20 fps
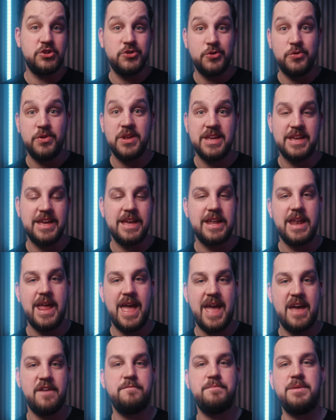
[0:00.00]
shooting in
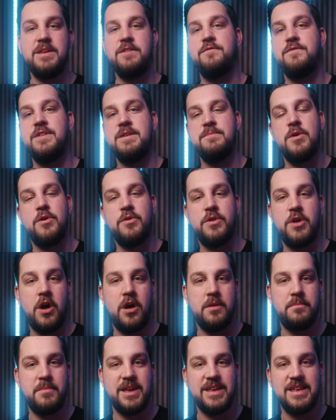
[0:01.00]
FPV mode
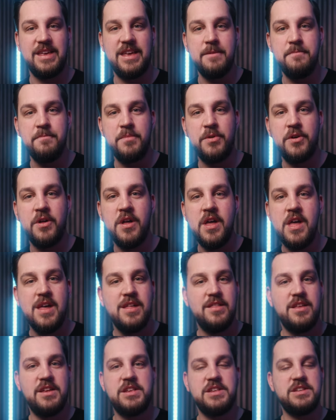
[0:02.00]
on my gimbal.
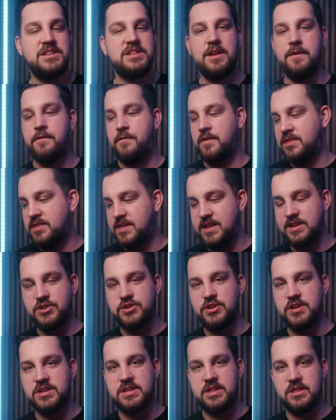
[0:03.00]
This is different than
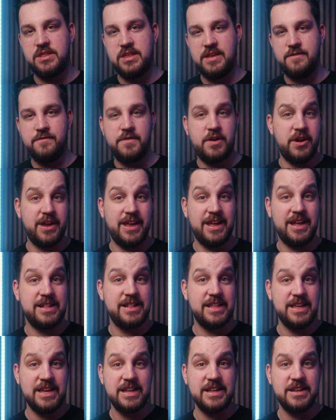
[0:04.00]
just the very
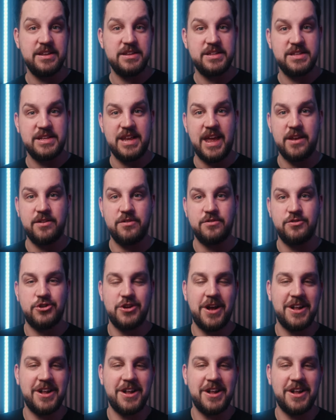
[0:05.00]
clean standard